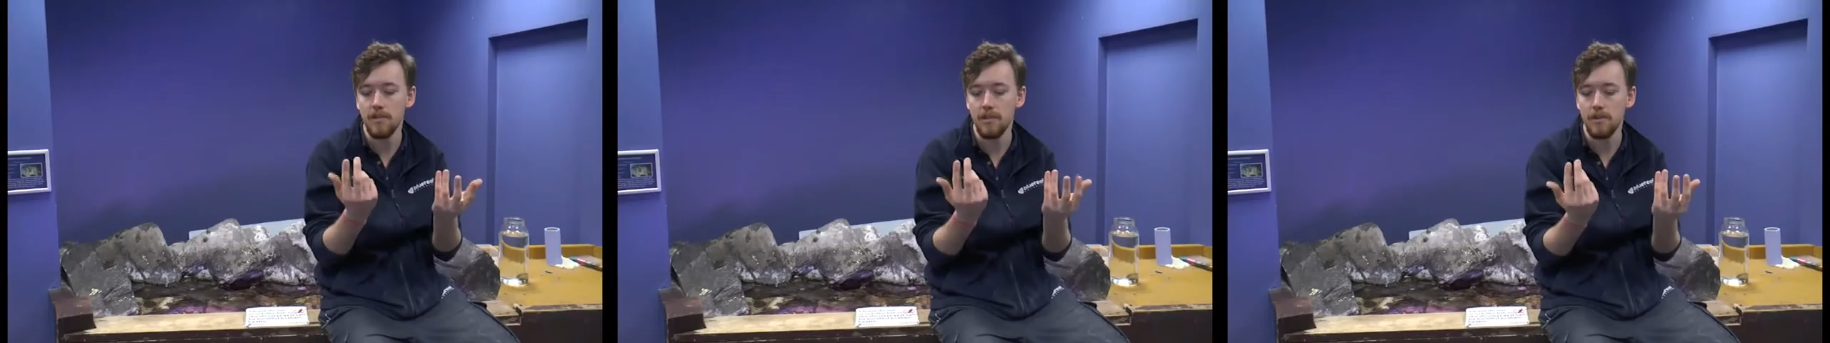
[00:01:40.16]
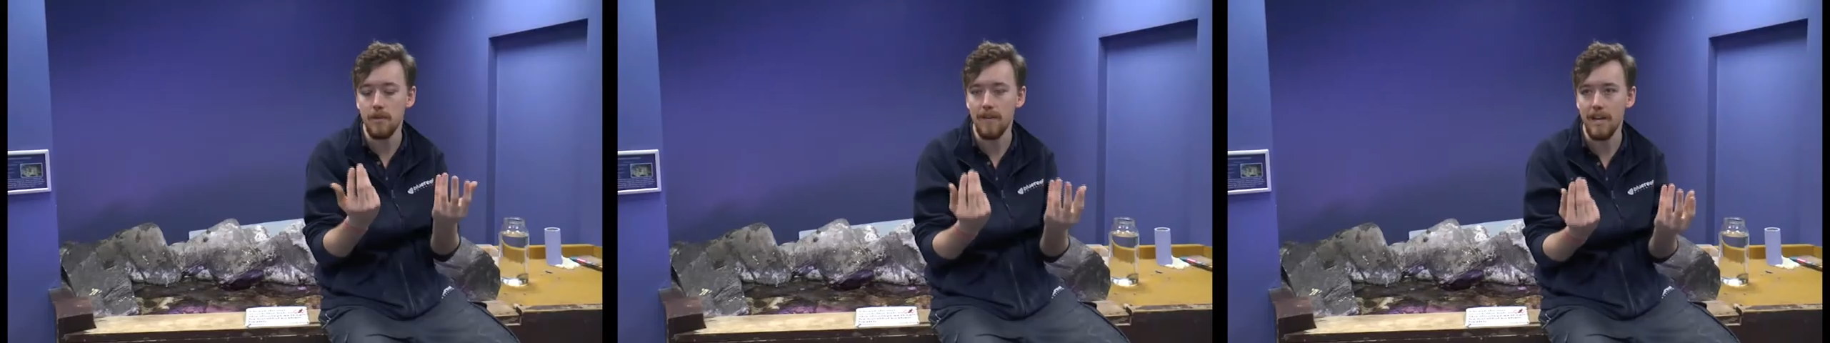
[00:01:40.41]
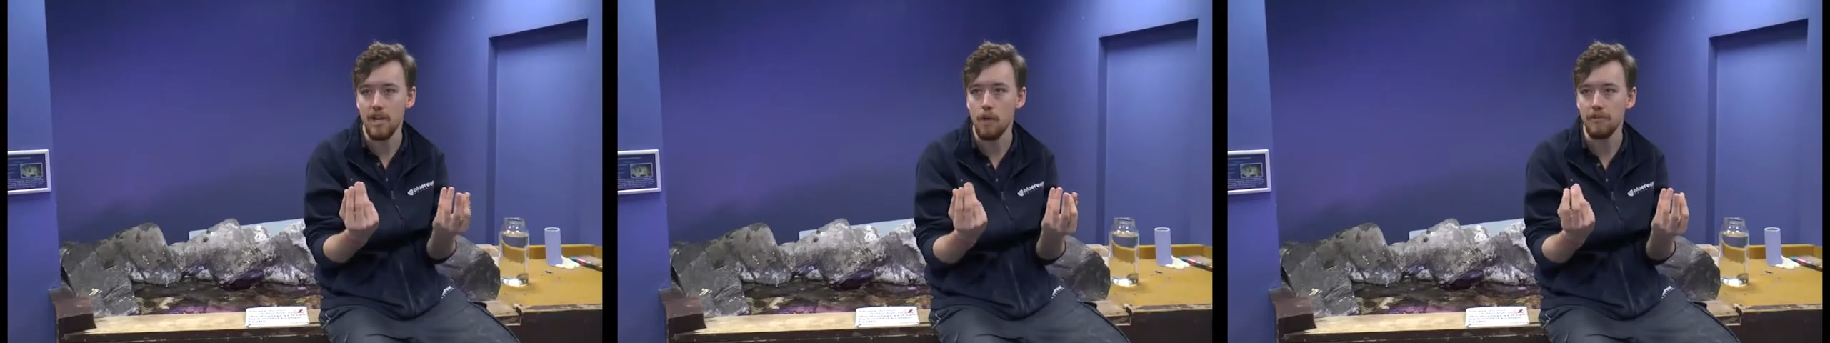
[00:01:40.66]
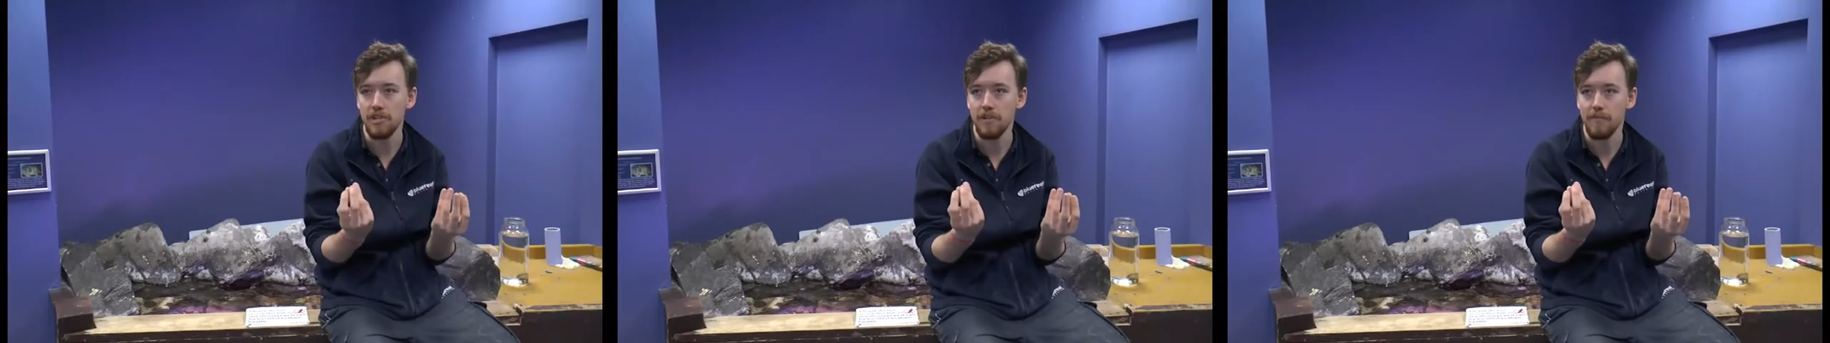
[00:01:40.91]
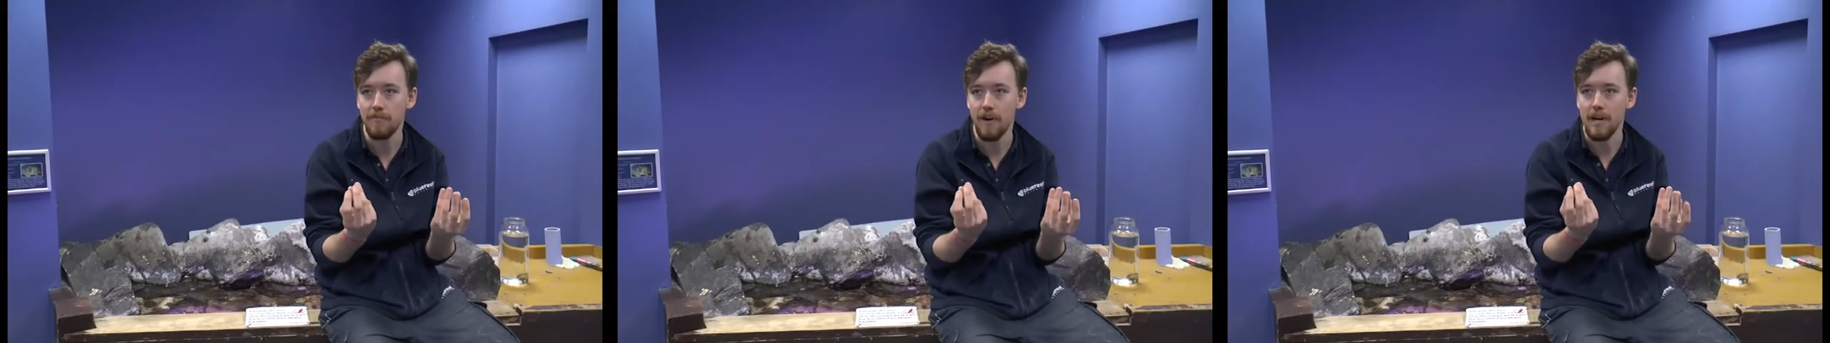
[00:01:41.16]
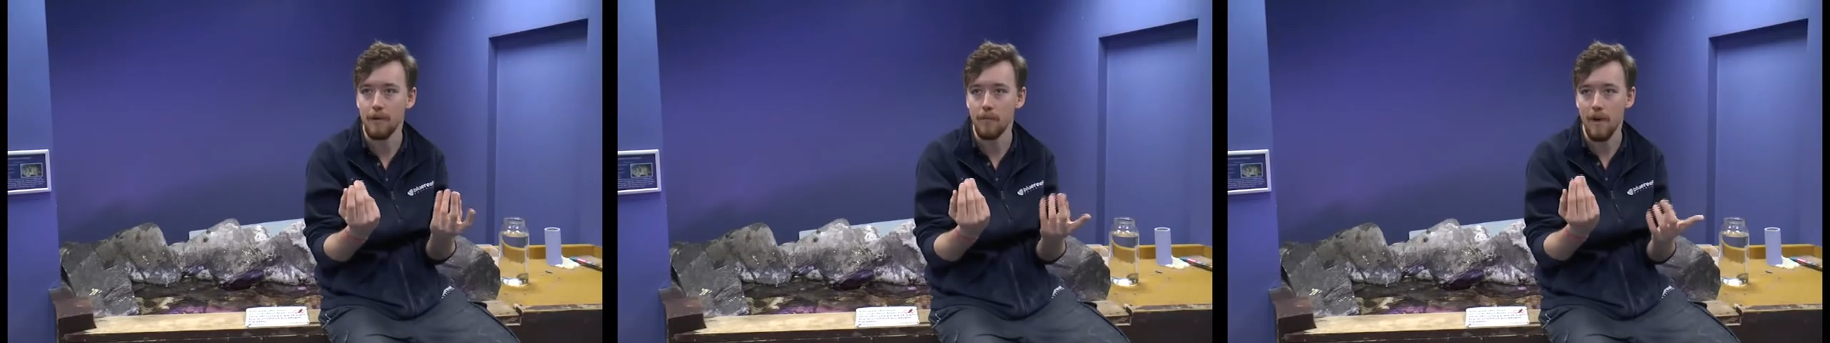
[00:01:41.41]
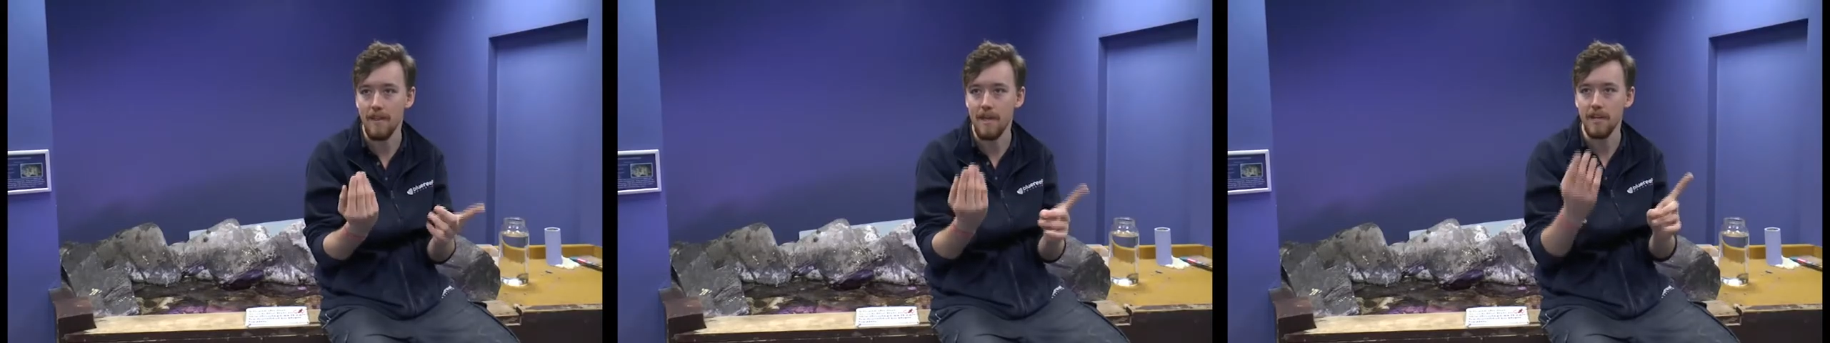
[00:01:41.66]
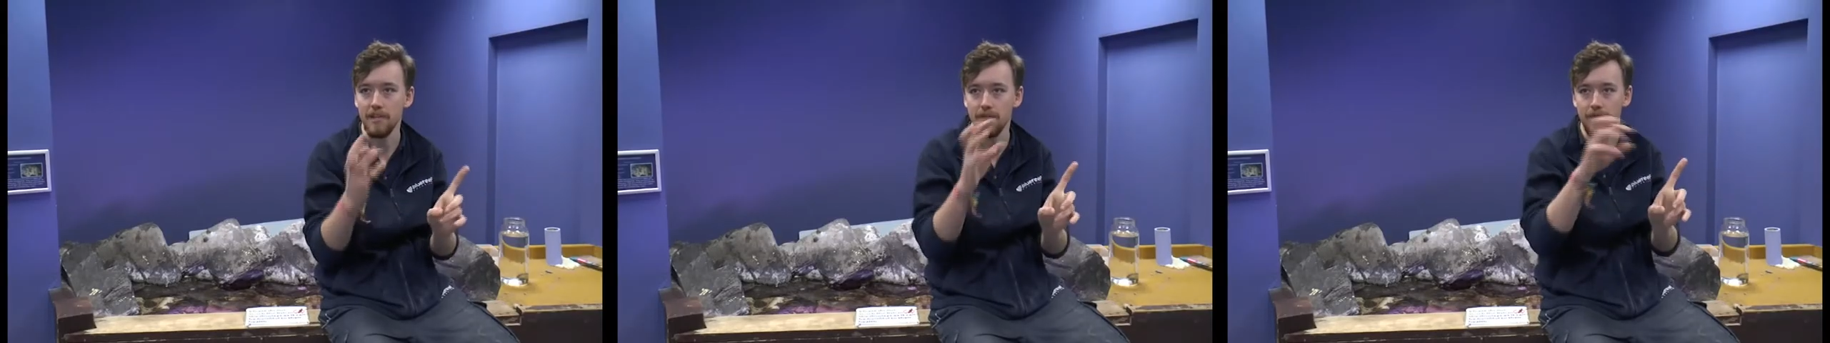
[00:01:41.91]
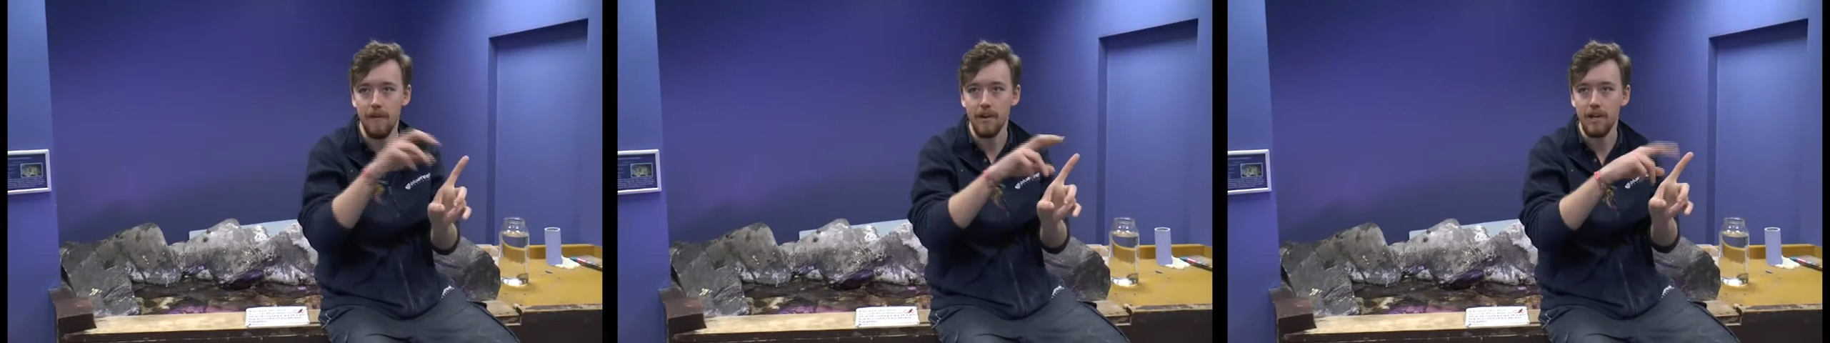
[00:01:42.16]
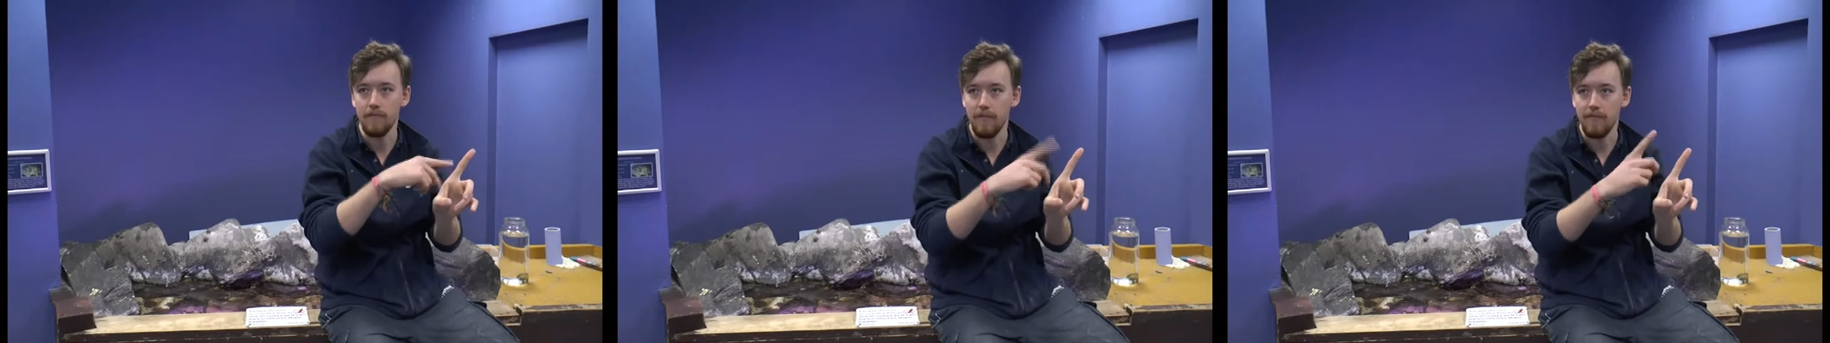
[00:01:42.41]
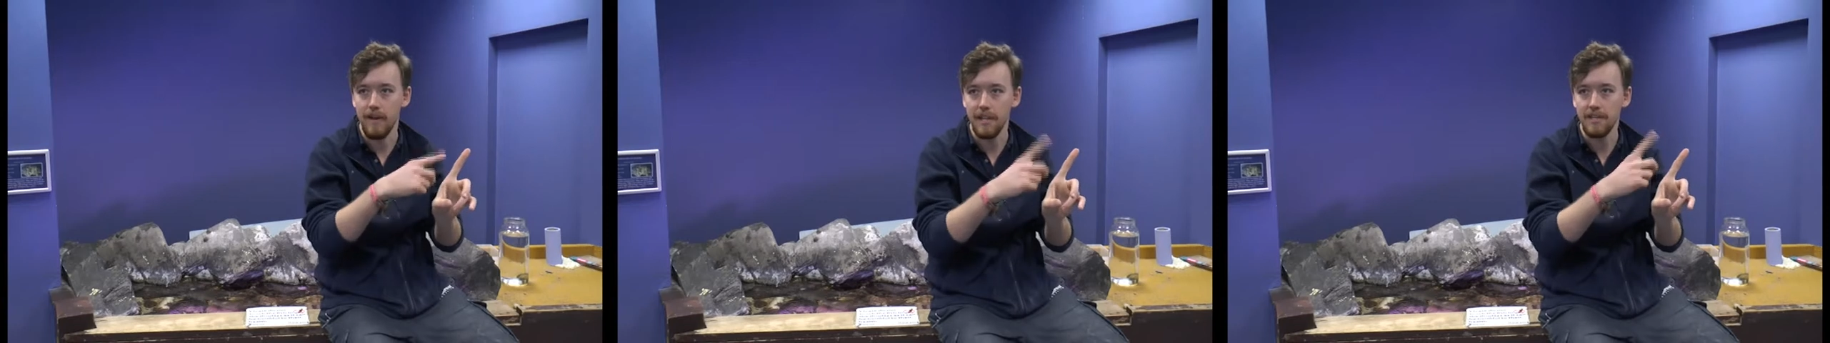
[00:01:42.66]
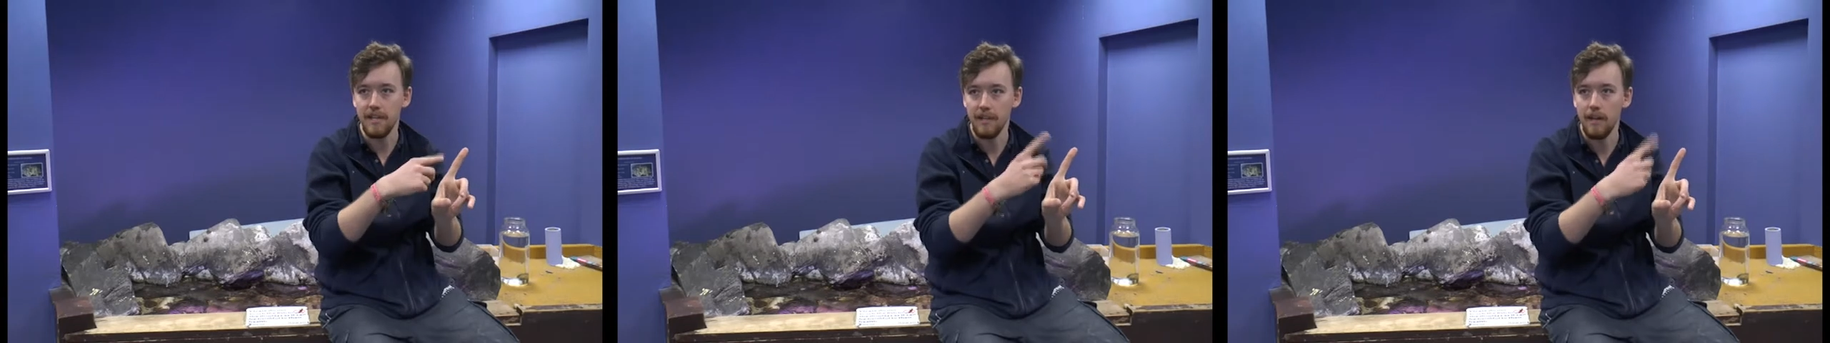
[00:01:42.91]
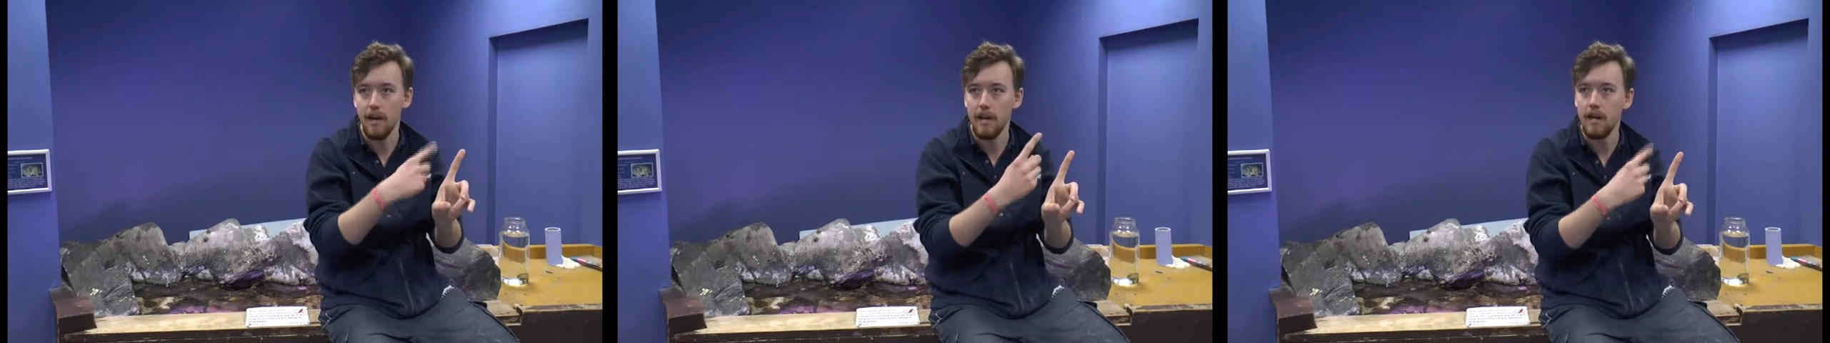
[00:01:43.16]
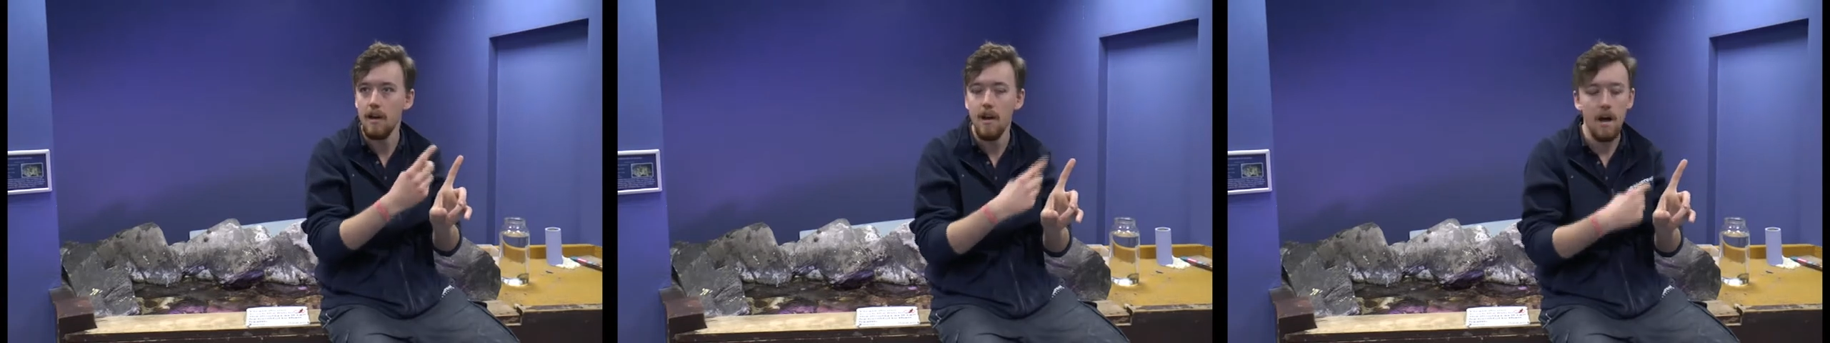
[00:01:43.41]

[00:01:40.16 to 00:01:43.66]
to sort of like an optical fibre where they're just very good at reflecting light